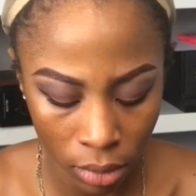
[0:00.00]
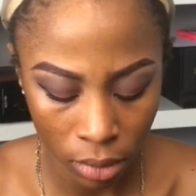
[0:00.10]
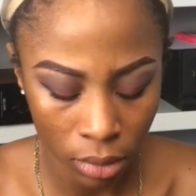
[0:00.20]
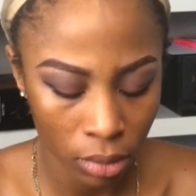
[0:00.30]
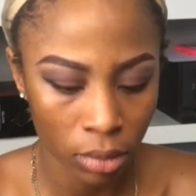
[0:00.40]
I
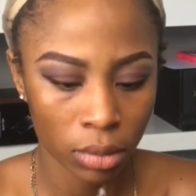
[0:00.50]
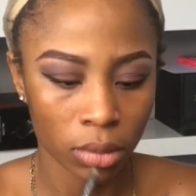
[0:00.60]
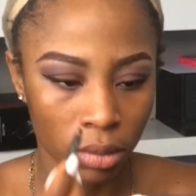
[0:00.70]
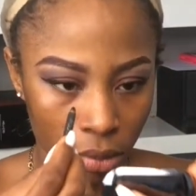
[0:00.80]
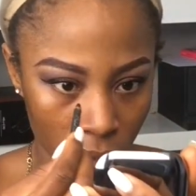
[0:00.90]
prefer
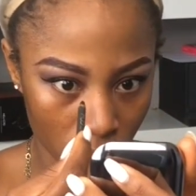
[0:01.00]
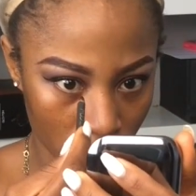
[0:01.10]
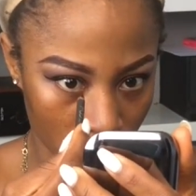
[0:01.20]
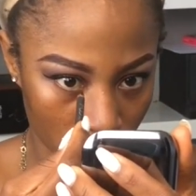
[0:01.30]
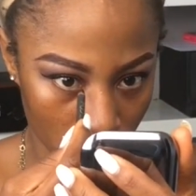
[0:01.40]
my
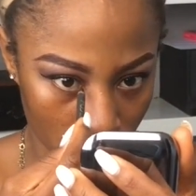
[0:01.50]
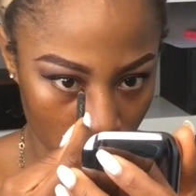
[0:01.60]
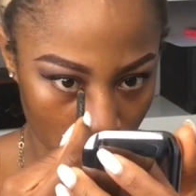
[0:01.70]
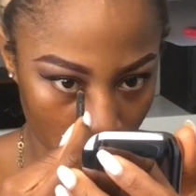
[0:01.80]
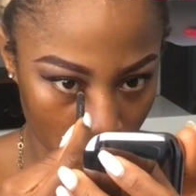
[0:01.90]

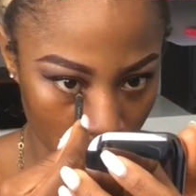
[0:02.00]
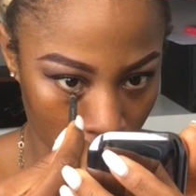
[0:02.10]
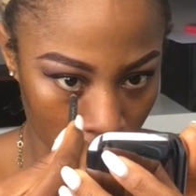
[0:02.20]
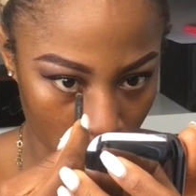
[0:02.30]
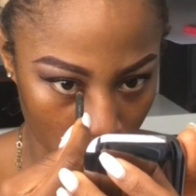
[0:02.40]
mascara.
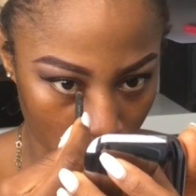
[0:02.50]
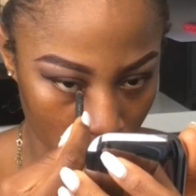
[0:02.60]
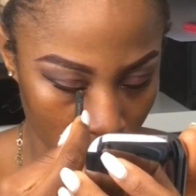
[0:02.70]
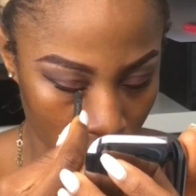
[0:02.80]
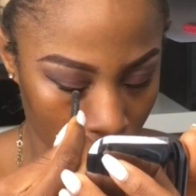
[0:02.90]

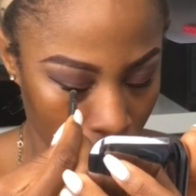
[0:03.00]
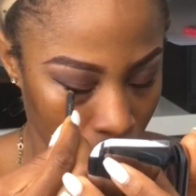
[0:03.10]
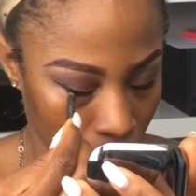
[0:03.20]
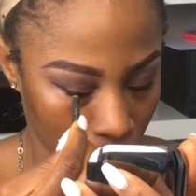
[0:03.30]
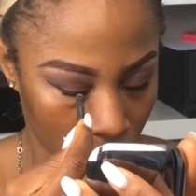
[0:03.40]
Then and I
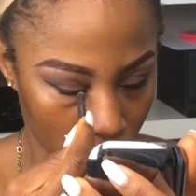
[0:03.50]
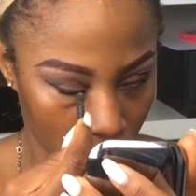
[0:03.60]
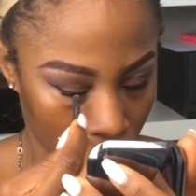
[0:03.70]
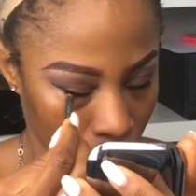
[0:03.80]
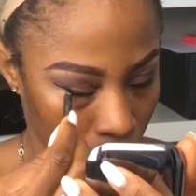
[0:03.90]
use
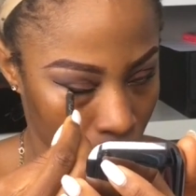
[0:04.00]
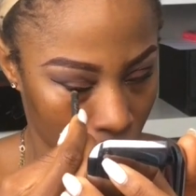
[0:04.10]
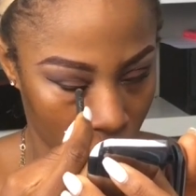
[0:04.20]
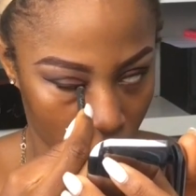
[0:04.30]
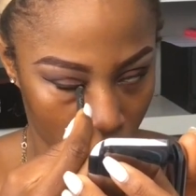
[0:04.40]
my
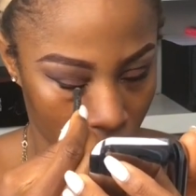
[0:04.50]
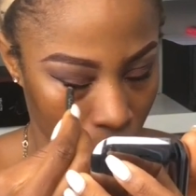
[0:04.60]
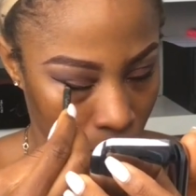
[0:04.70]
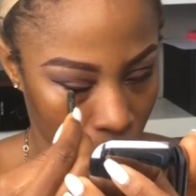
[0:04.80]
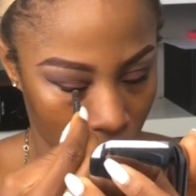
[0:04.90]

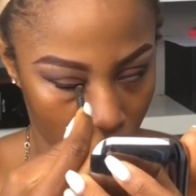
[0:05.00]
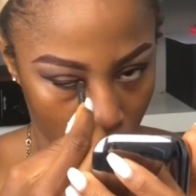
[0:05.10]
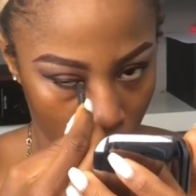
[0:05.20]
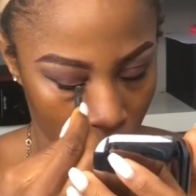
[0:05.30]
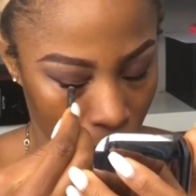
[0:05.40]
pencil,
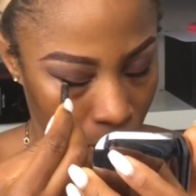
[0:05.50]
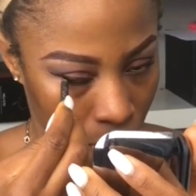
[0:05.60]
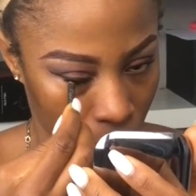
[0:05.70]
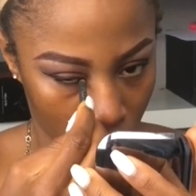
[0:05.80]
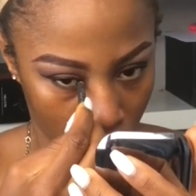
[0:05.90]
eye
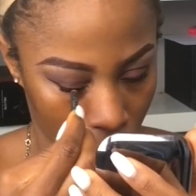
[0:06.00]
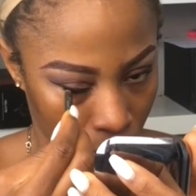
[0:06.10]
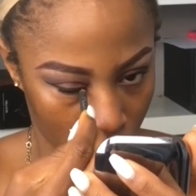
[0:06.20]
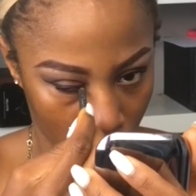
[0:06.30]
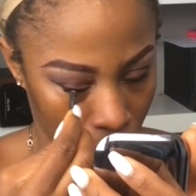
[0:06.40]
pencil,
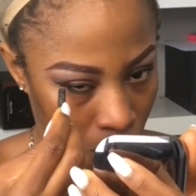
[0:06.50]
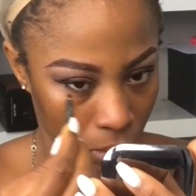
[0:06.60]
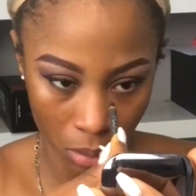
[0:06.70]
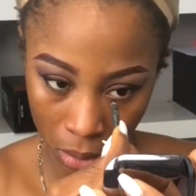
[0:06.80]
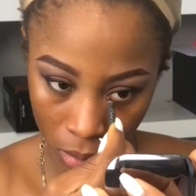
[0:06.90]
for
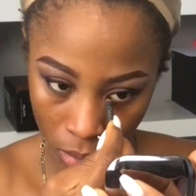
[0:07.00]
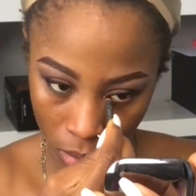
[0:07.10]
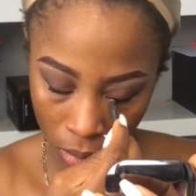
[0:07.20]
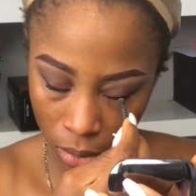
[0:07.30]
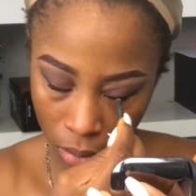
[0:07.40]
the
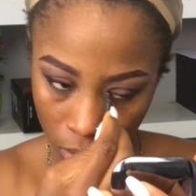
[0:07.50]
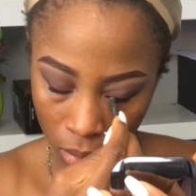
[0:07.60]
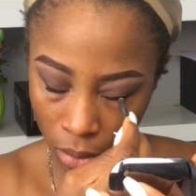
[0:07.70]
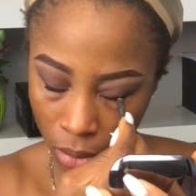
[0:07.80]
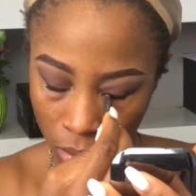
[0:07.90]
underneath of my
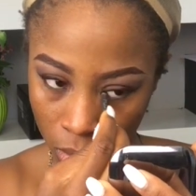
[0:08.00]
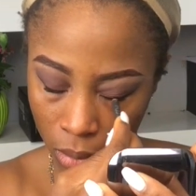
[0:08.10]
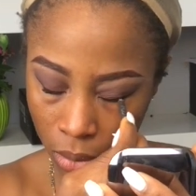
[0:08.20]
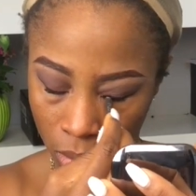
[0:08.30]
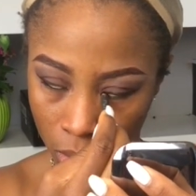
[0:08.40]
eye,
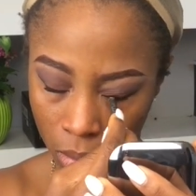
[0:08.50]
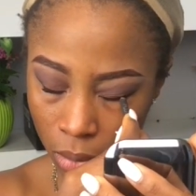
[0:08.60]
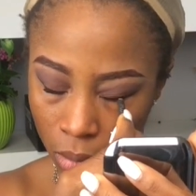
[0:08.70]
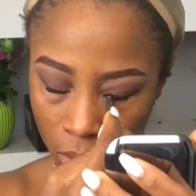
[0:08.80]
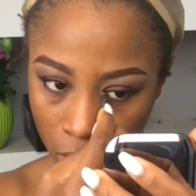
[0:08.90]

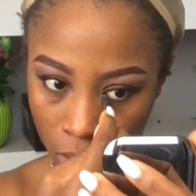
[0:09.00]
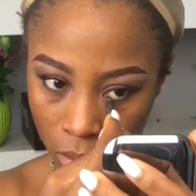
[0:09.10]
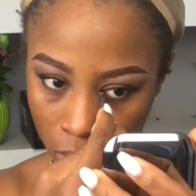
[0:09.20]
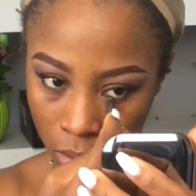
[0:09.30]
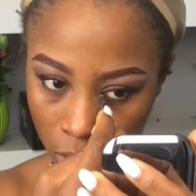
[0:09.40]

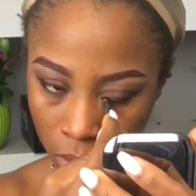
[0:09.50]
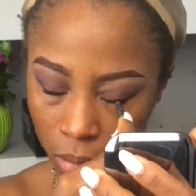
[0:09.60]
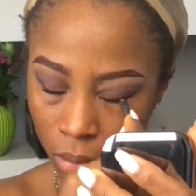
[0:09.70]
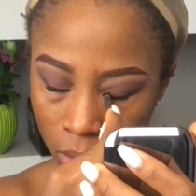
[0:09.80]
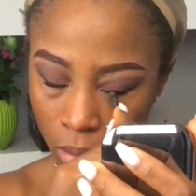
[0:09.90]
for the both
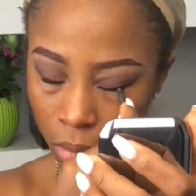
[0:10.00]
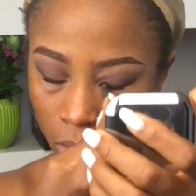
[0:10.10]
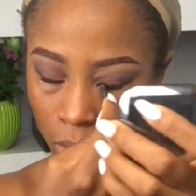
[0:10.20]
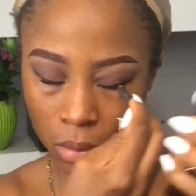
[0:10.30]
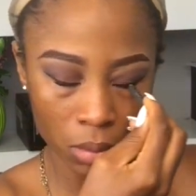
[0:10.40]
side
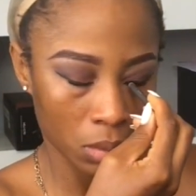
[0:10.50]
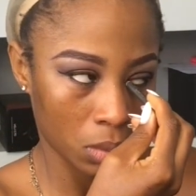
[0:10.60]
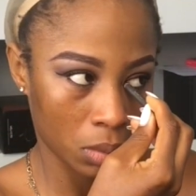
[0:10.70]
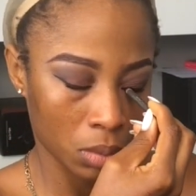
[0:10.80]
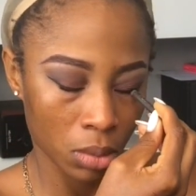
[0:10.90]
actually. I
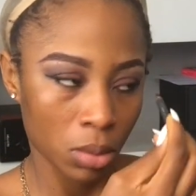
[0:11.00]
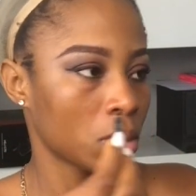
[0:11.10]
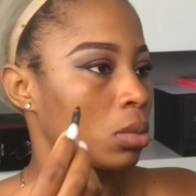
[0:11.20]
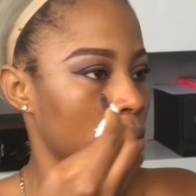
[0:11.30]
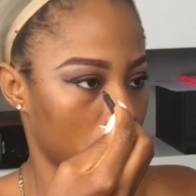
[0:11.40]
do it with the
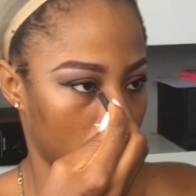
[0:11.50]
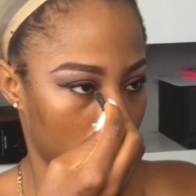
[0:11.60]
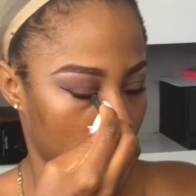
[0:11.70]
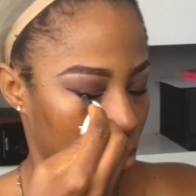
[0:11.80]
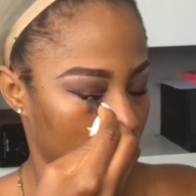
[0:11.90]
both
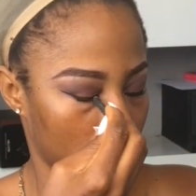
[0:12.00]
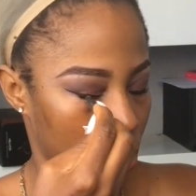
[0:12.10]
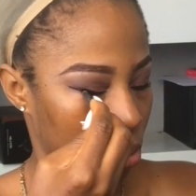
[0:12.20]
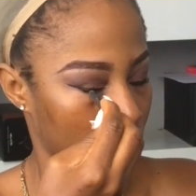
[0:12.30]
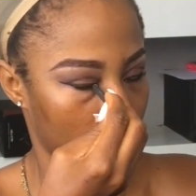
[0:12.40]
side,
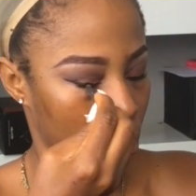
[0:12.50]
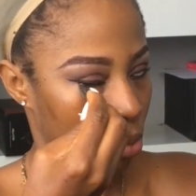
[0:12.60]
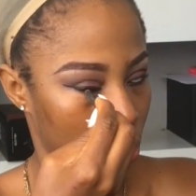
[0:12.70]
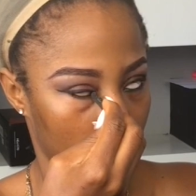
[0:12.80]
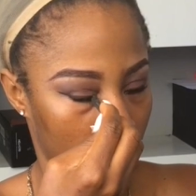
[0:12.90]

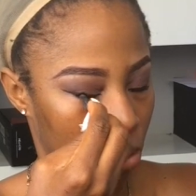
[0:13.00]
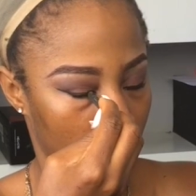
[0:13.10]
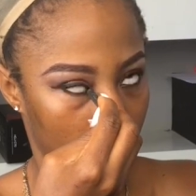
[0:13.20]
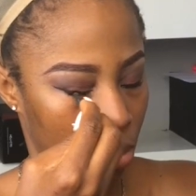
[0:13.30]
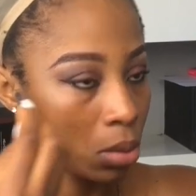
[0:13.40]
and
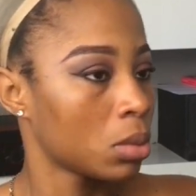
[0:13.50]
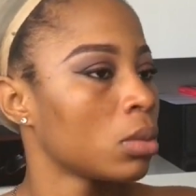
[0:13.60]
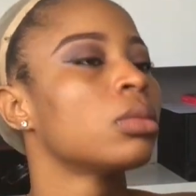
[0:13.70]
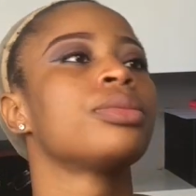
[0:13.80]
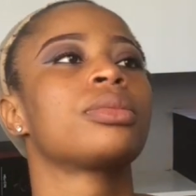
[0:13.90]
that
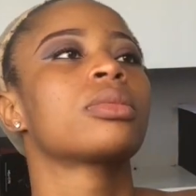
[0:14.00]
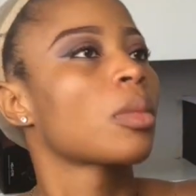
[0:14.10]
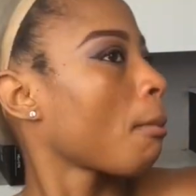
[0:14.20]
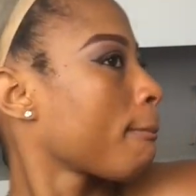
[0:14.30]
is it.